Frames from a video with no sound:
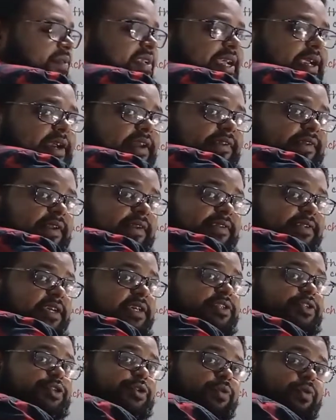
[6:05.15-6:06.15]
degree
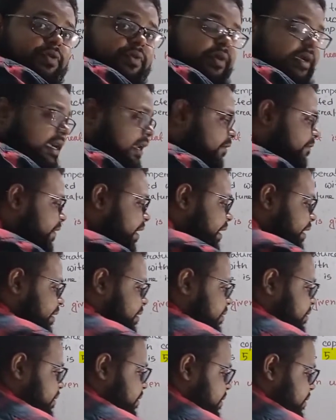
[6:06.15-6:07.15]
Celsius to Kelvin.